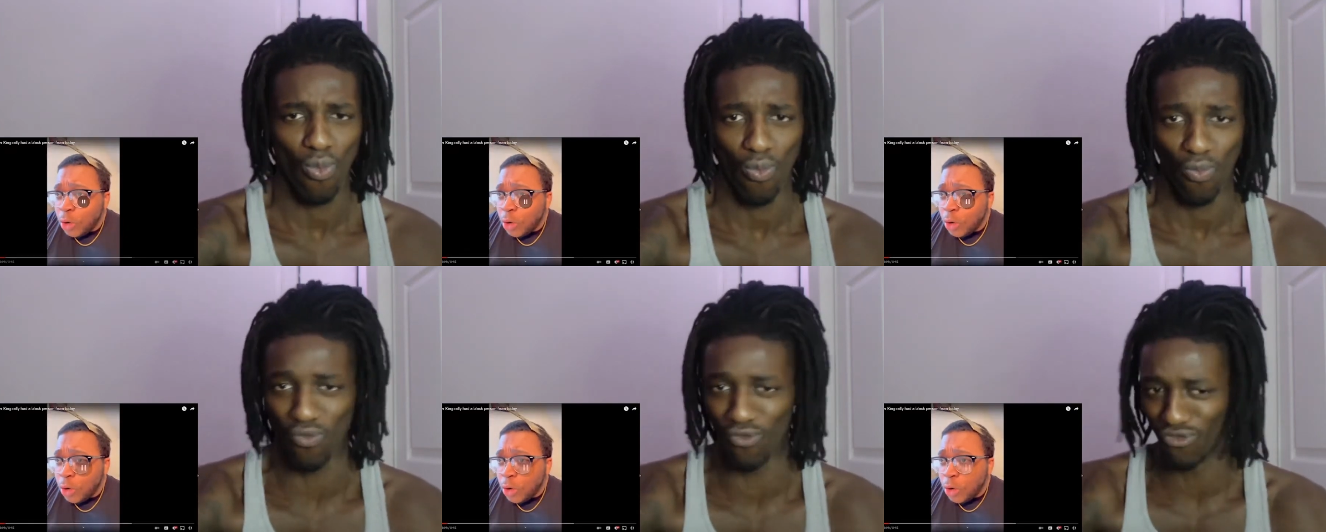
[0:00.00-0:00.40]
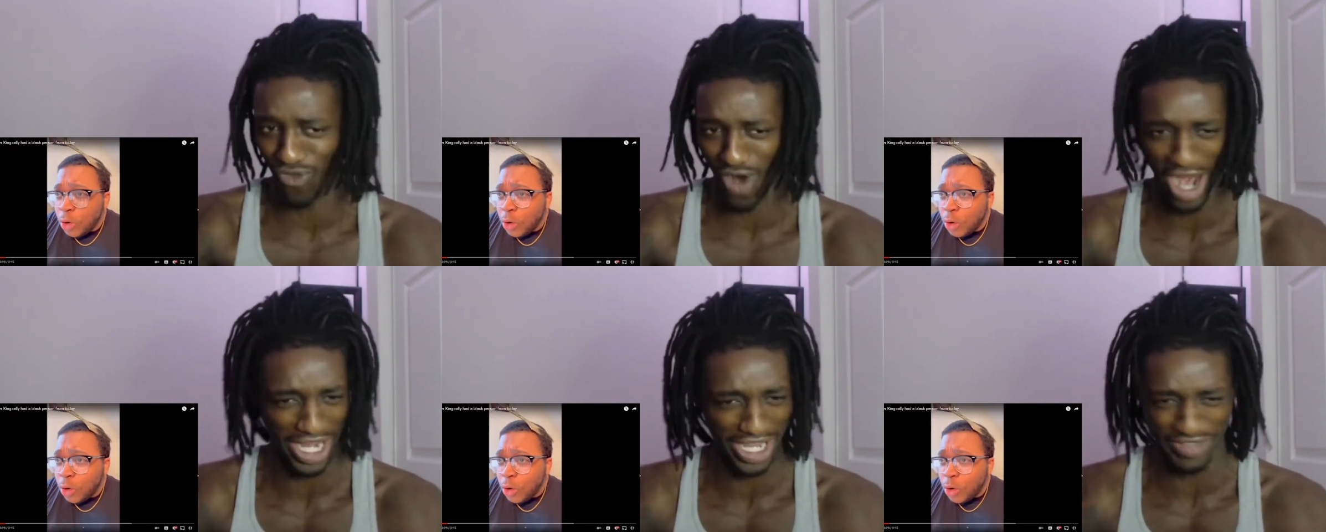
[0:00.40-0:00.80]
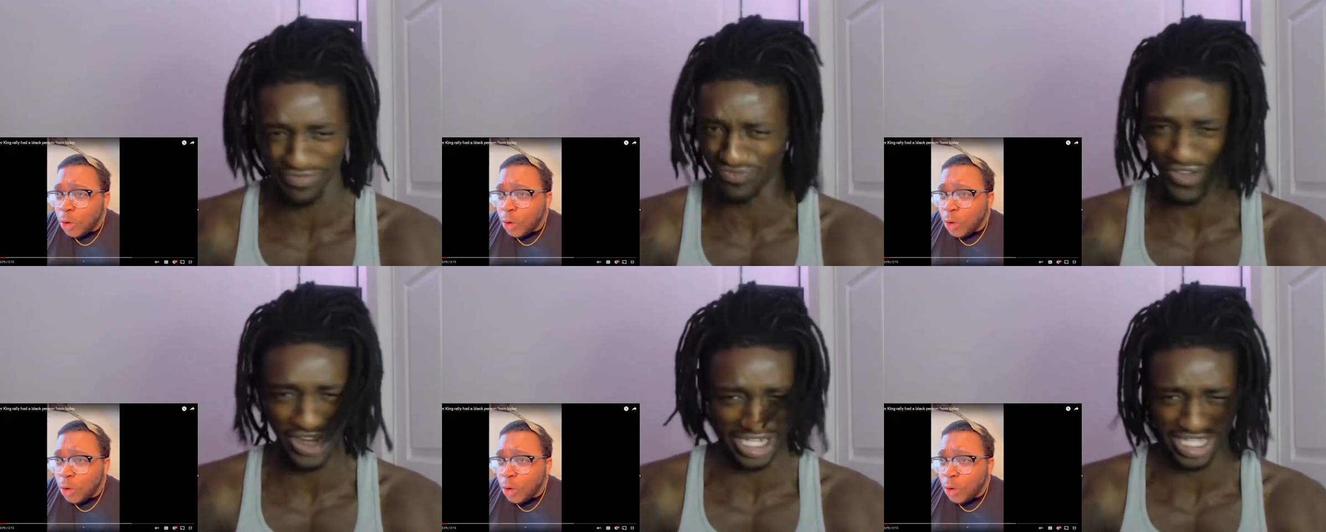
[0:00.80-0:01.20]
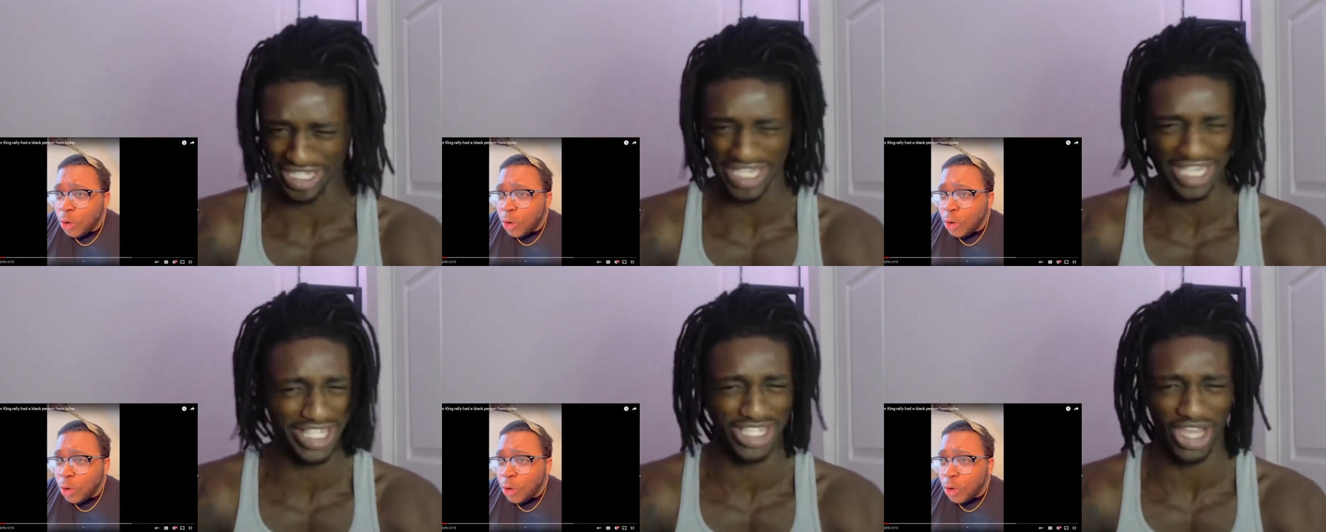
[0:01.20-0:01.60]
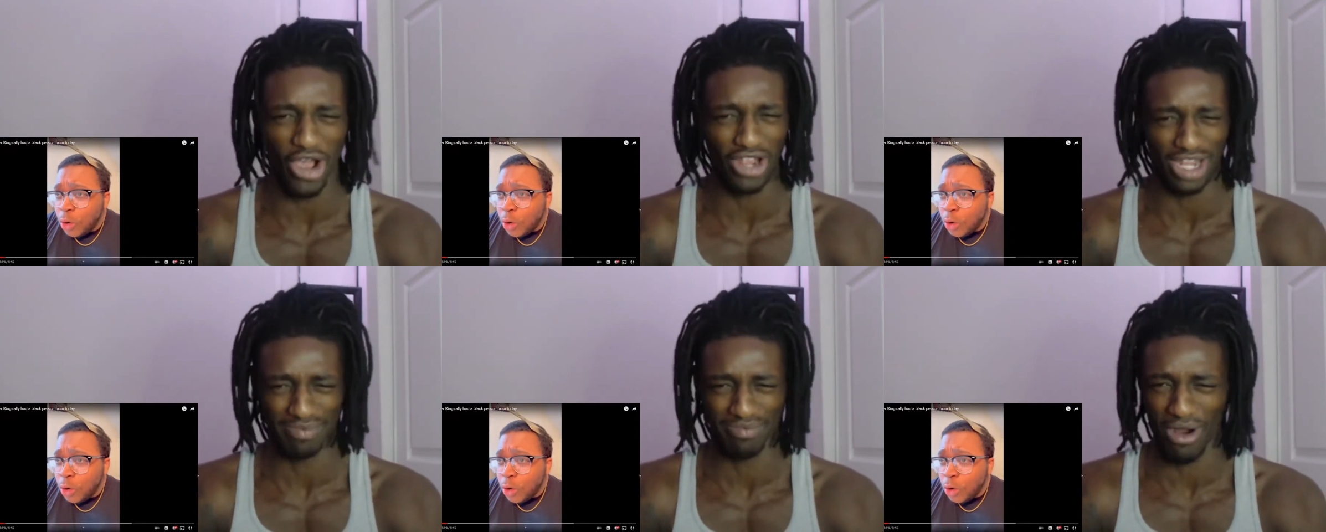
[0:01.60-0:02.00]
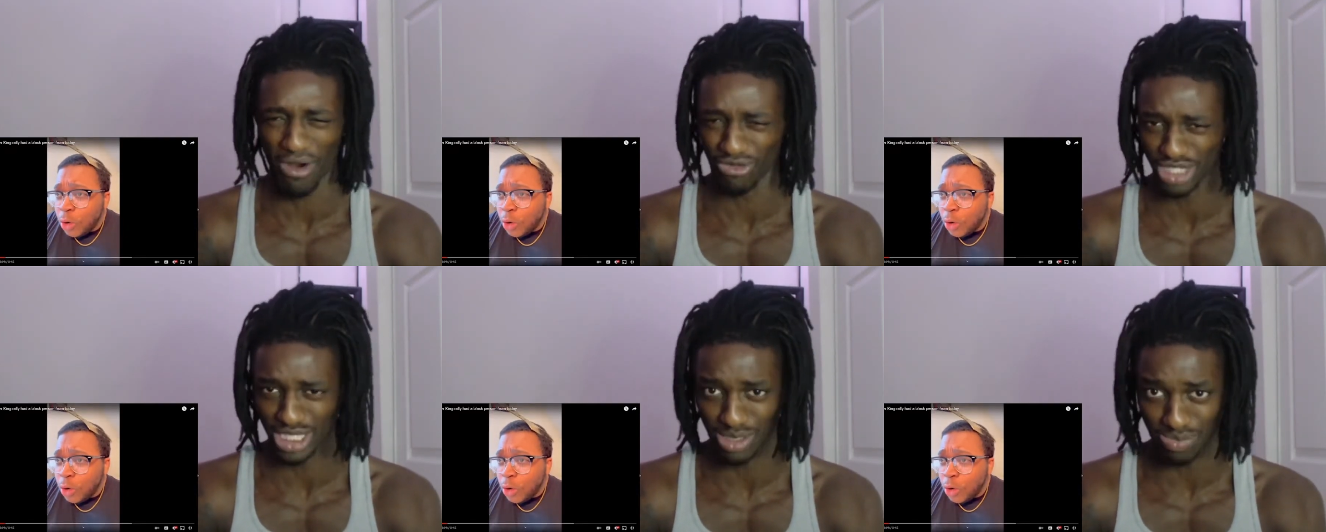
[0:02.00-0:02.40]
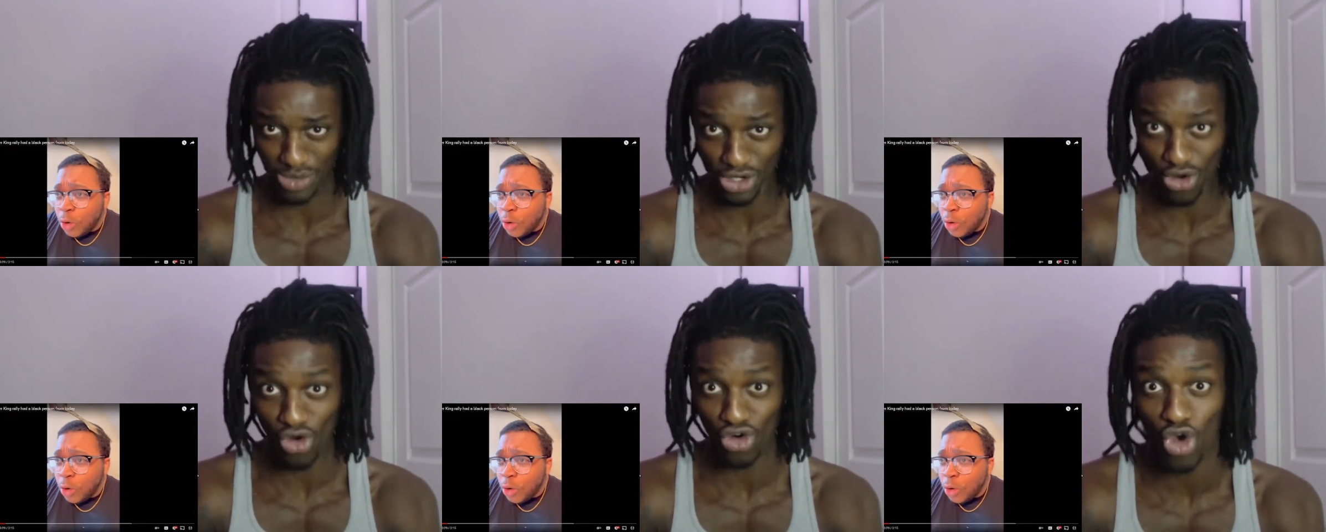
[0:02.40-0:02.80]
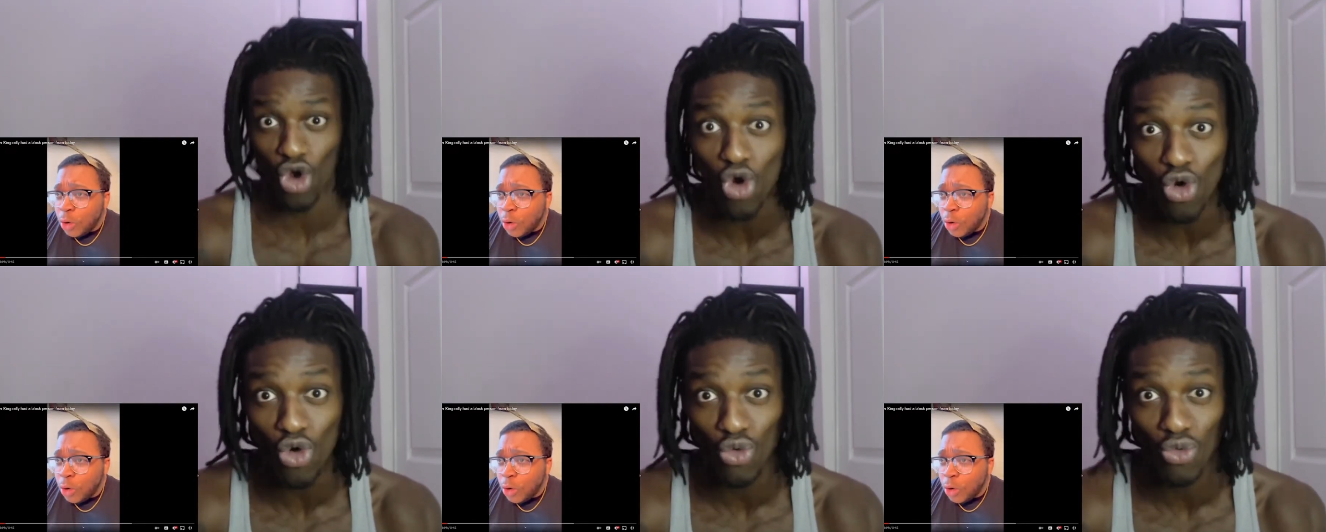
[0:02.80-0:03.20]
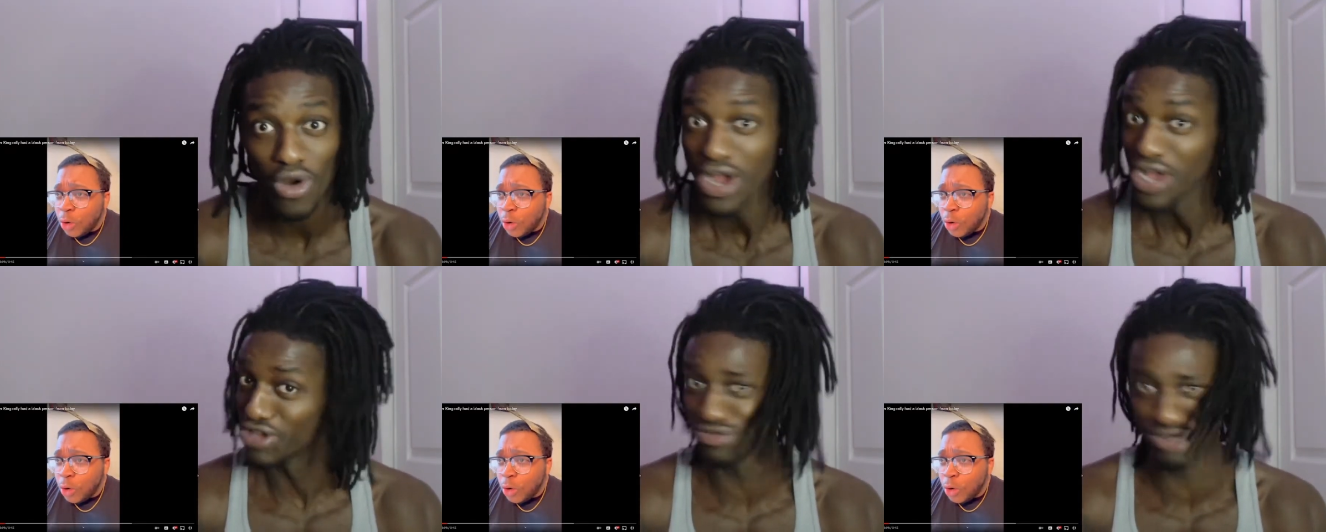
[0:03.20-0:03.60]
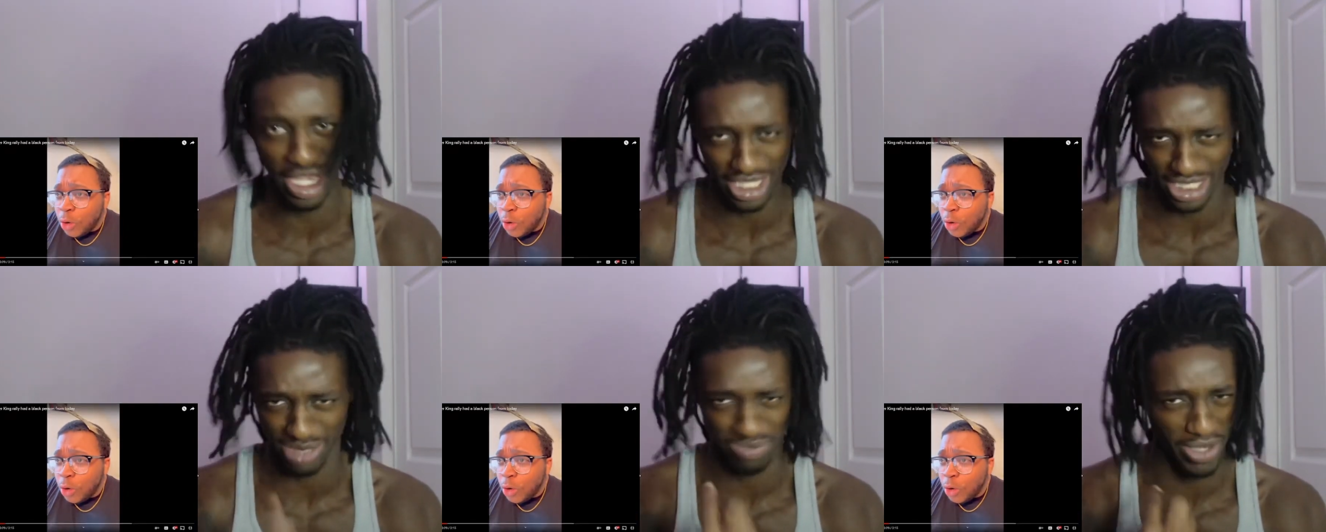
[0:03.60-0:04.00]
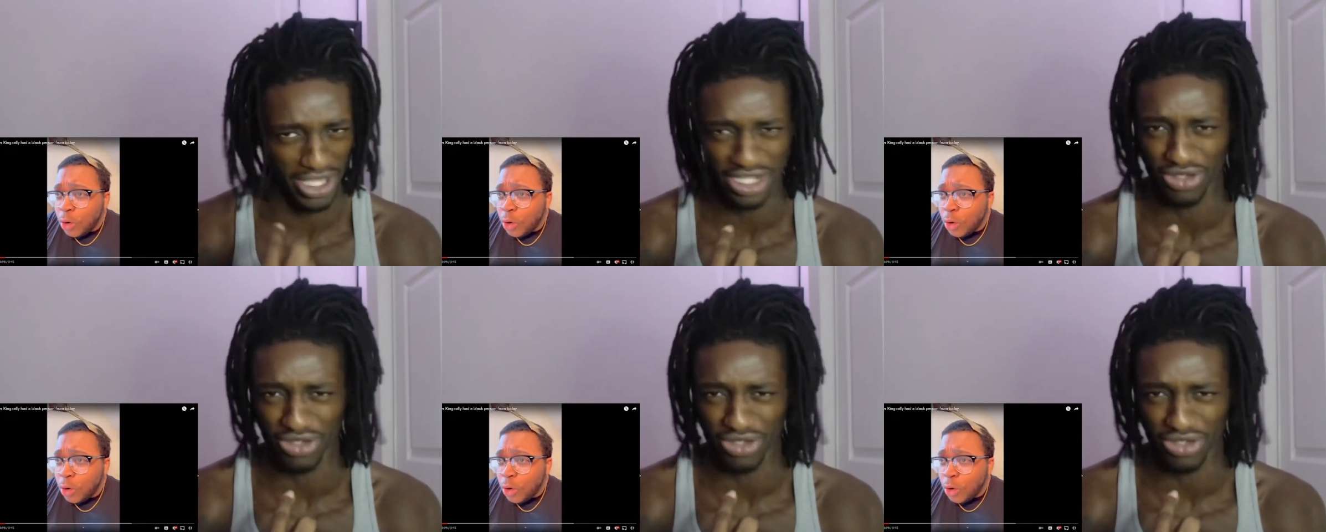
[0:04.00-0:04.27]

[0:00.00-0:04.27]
Speaker 1: what the fuck is he talking about? Spit on who? You're not spitting